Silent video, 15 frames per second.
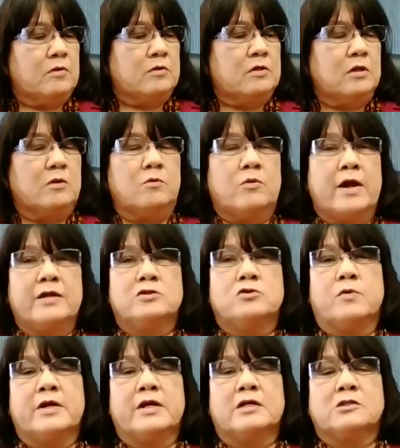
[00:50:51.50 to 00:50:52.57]
the
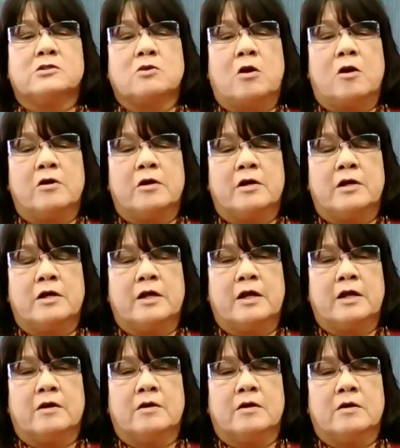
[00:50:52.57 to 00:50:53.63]
Rancheria started
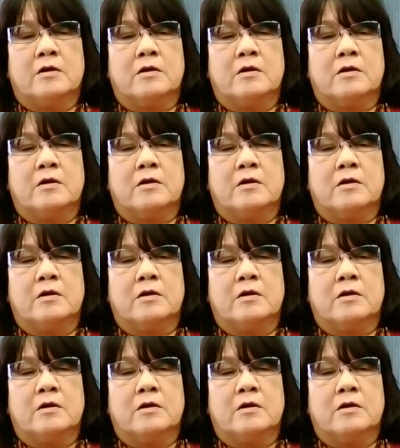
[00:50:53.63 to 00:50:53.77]
it